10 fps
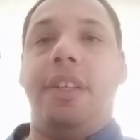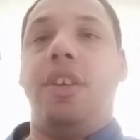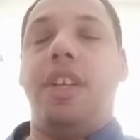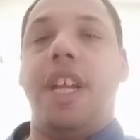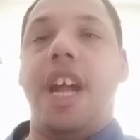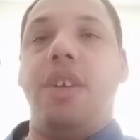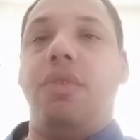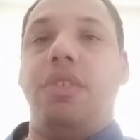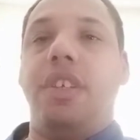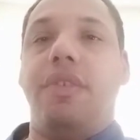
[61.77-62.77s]
The only guy who
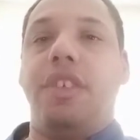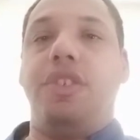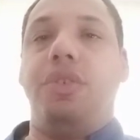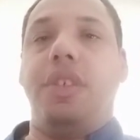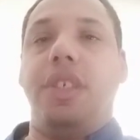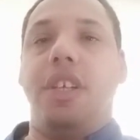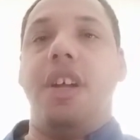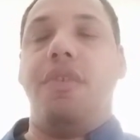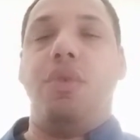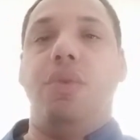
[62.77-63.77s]
was different is Julian
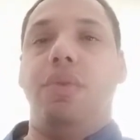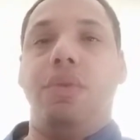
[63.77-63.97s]
Love, who